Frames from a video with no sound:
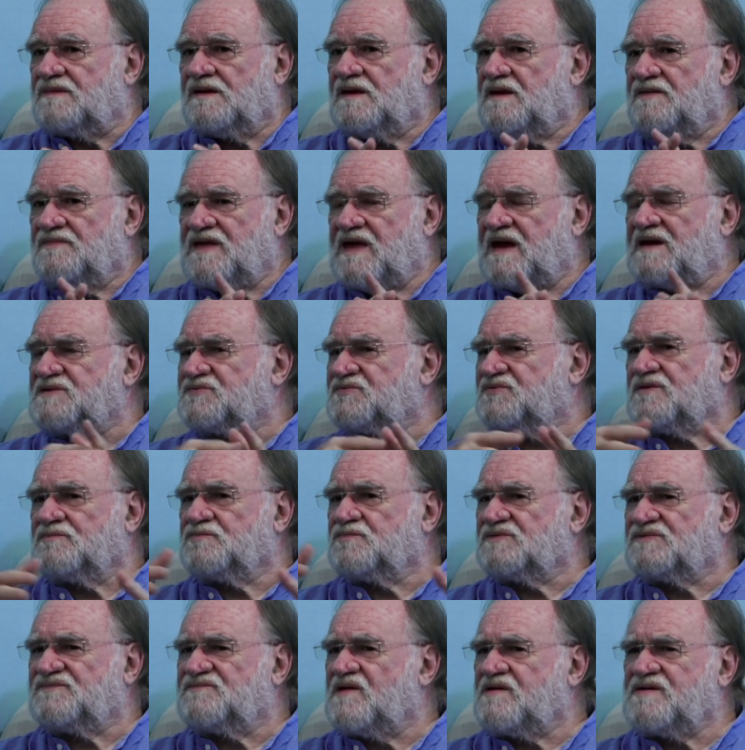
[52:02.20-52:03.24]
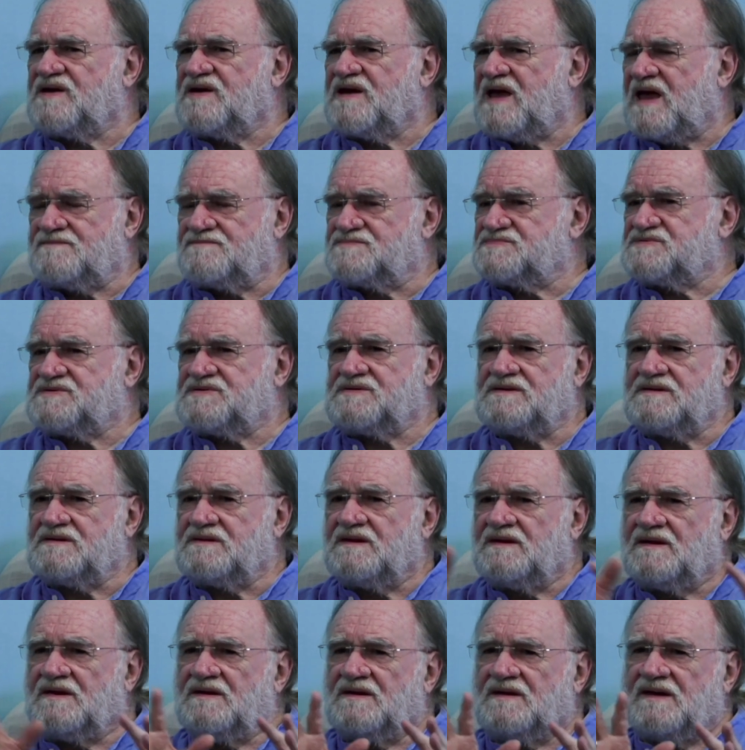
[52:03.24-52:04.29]
the ashram was very empty,
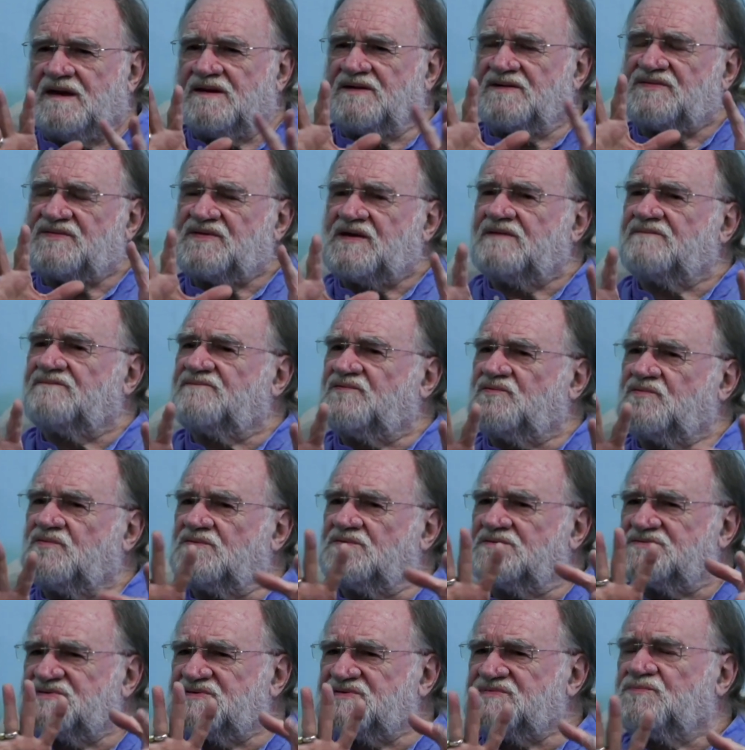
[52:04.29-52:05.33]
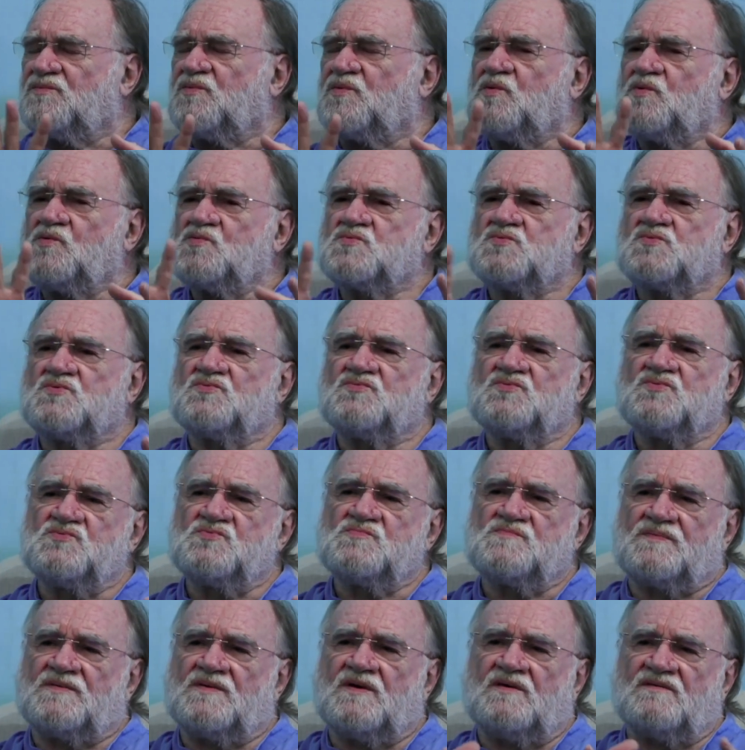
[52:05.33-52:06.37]
except for a small
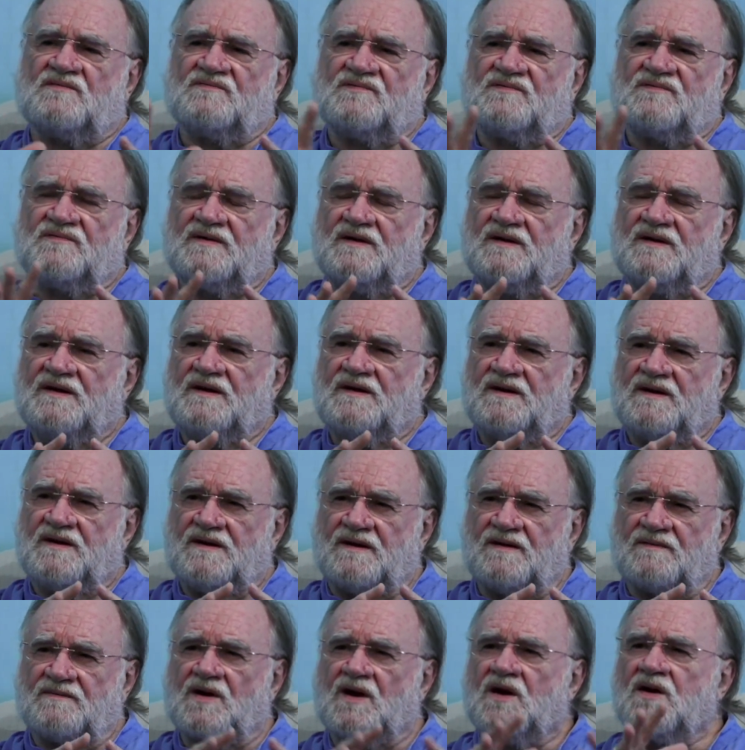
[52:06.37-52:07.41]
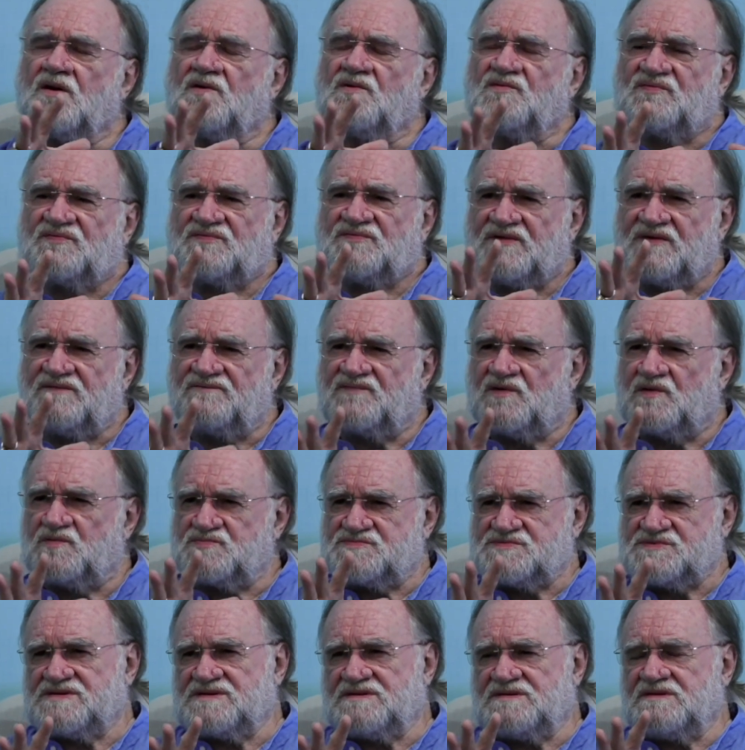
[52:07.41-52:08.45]
group of close
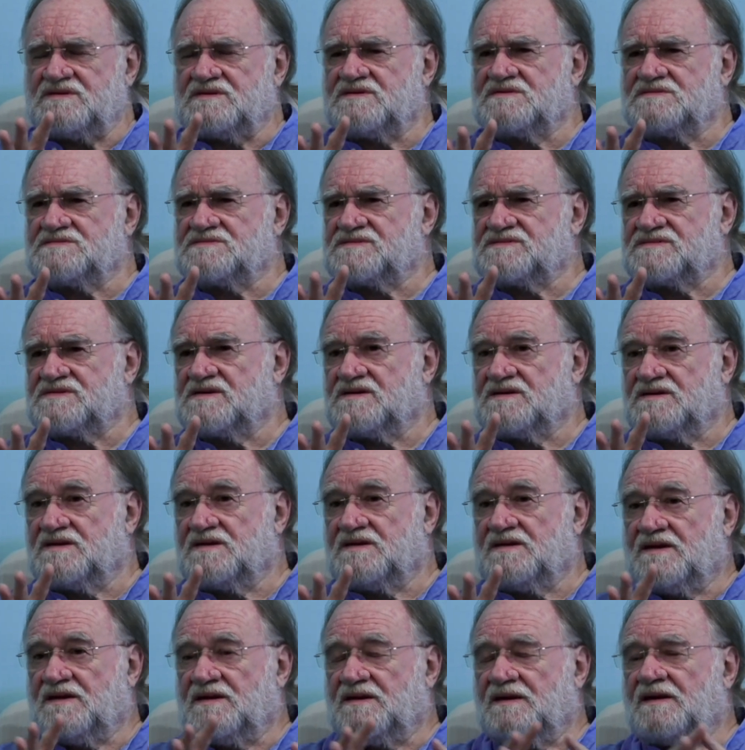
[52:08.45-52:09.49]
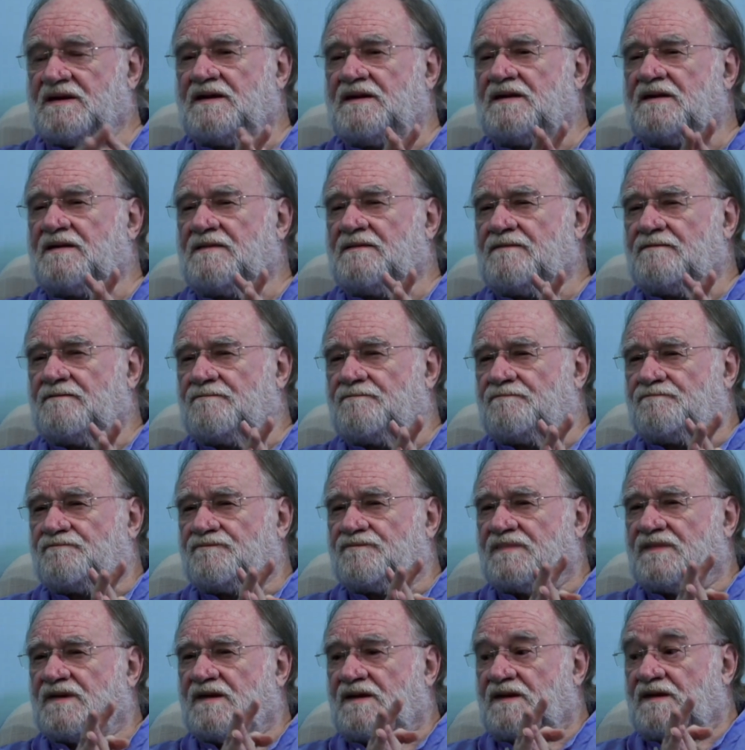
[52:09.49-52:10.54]
devotees.
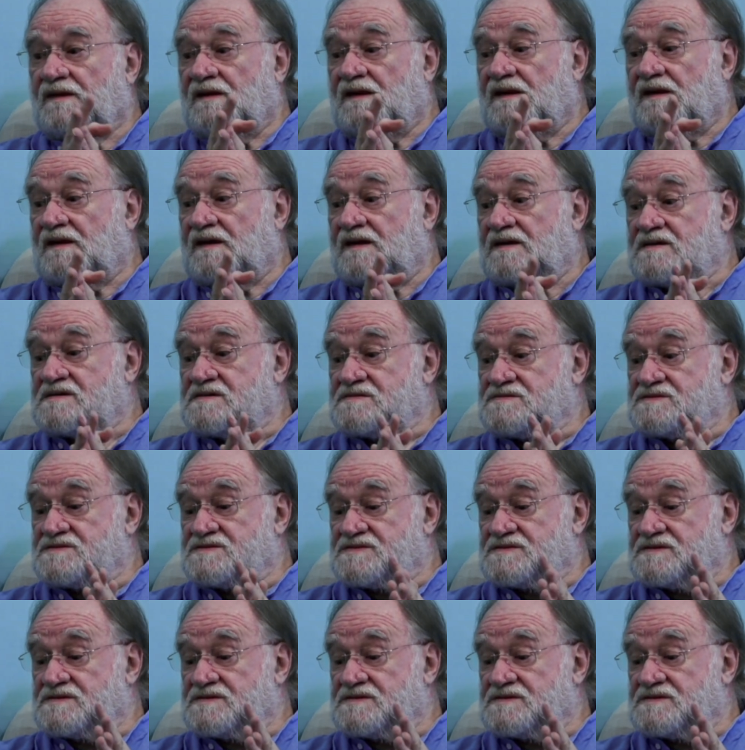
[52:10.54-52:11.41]
As